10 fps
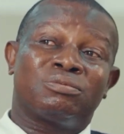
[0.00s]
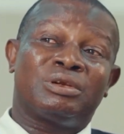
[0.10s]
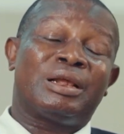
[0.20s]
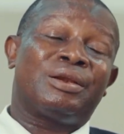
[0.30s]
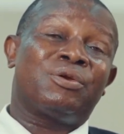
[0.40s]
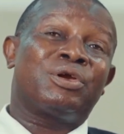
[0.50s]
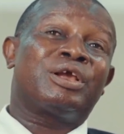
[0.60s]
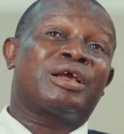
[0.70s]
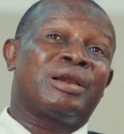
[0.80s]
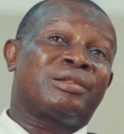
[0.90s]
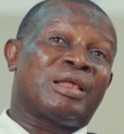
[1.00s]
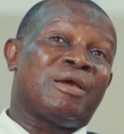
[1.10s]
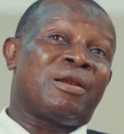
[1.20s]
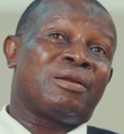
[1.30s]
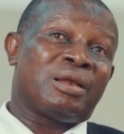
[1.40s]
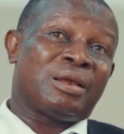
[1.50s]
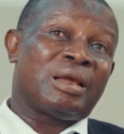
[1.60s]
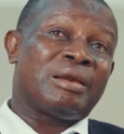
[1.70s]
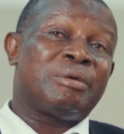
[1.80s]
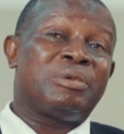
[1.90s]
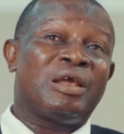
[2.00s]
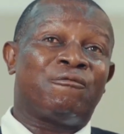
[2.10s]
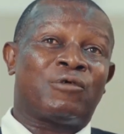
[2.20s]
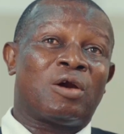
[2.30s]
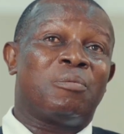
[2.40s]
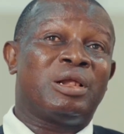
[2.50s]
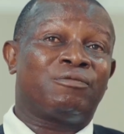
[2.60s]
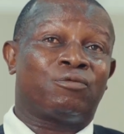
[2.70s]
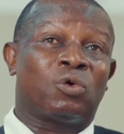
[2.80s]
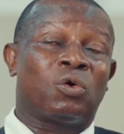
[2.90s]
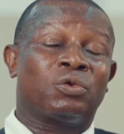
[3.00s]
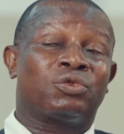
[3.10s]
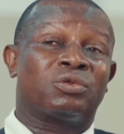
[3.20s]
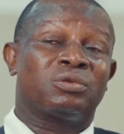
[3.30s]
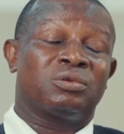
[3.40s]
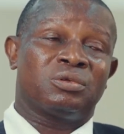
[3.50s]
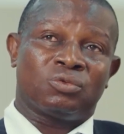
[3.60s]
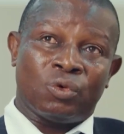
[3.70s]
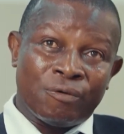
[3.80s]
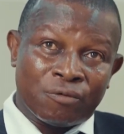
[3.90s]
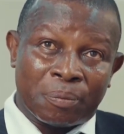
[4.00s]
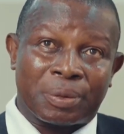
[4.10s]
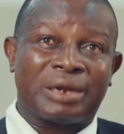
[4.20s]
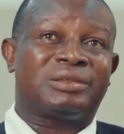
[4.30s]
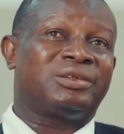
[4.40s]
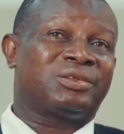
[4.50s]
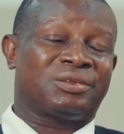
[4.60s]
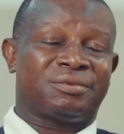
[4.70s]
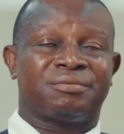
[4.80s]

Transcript: they don't create an enabling environment for us to even practice.